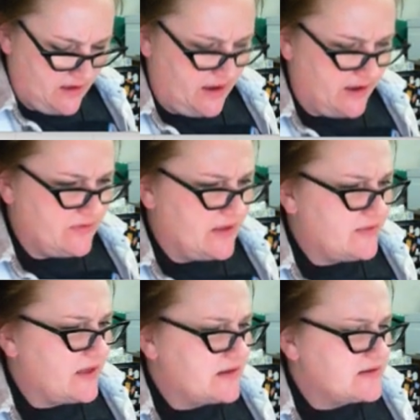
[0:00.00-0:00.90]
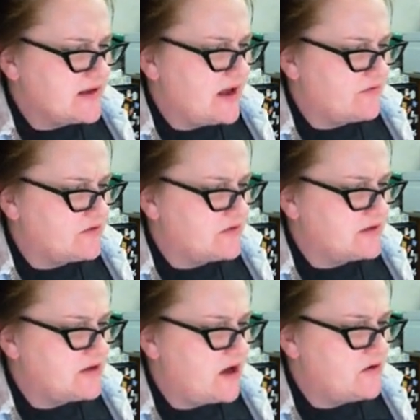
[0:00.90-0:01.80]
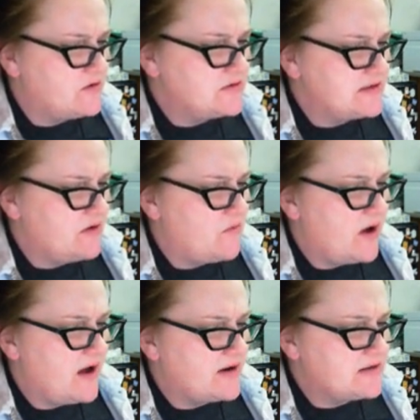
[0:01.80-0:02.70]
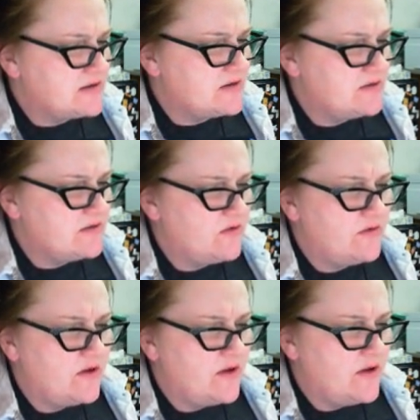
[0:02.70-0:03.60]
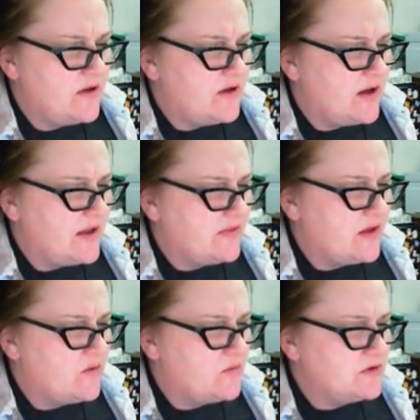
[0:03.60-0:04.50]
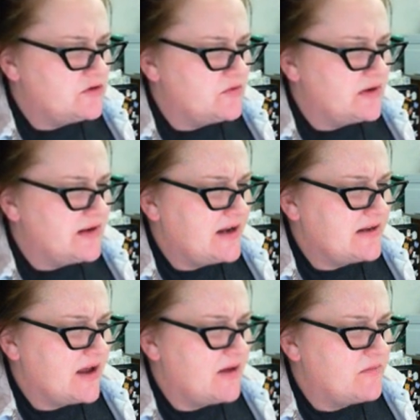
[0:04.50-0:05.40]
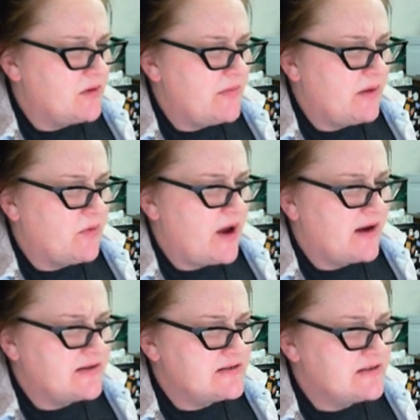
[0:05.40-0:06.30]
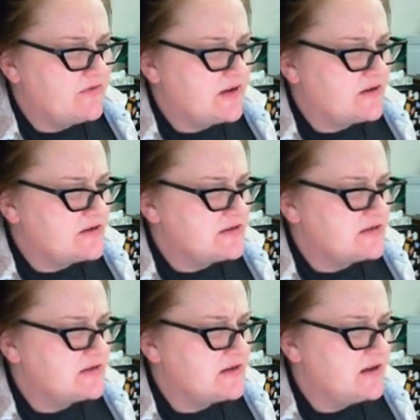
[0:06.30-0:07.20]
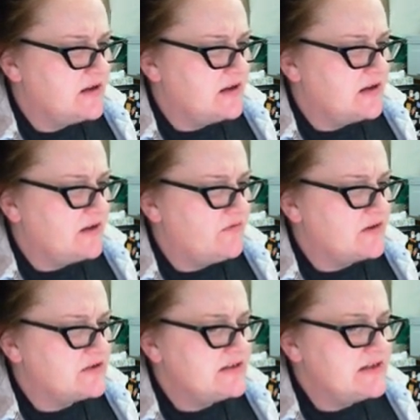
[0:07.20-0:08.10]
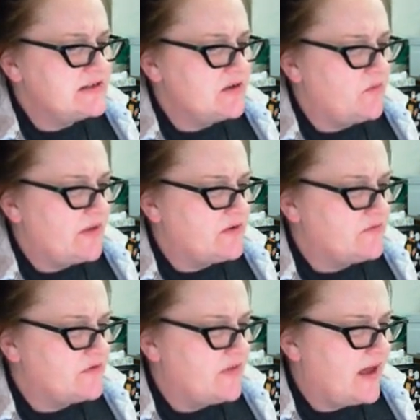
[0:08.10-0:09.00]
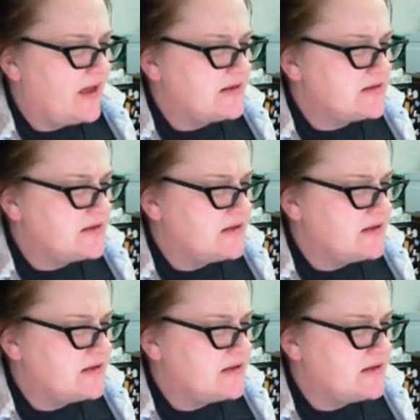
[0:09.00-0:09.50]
I think that after the doggos get walked, I think we'll do a nighttime mermaid practice if there's decent weather for that.